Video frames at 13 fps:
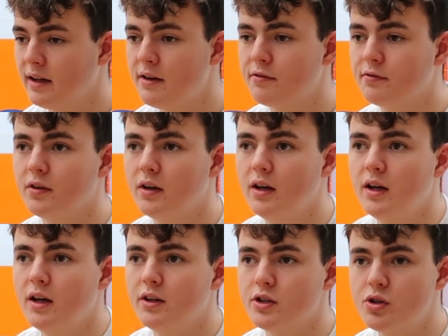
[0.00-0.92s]
If
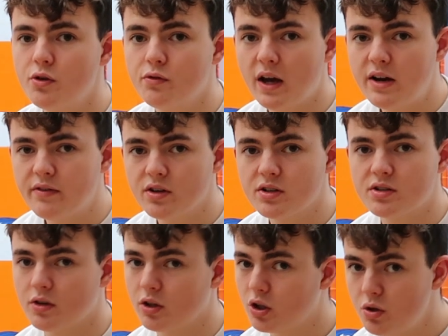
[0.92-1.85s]
the two
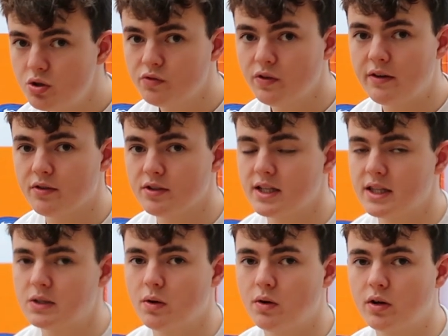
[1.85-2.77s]
favourites, huge favourites in
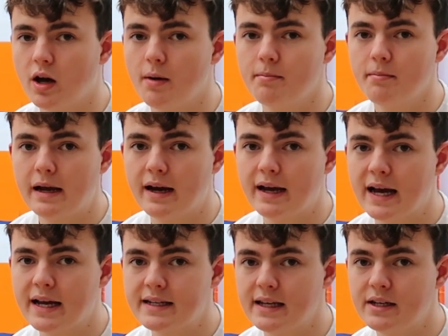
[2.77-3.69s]
this World Cup, may I
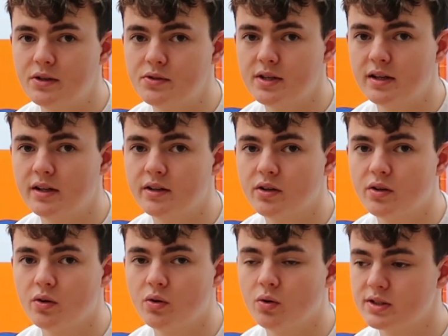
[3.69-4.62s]
add, in New Zealand
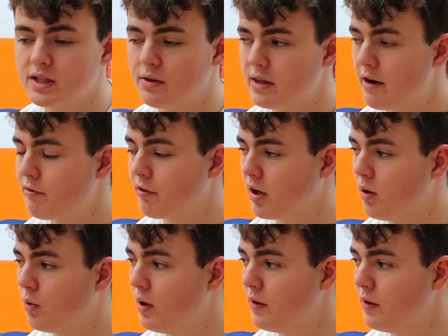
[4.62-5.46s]
or South Africa,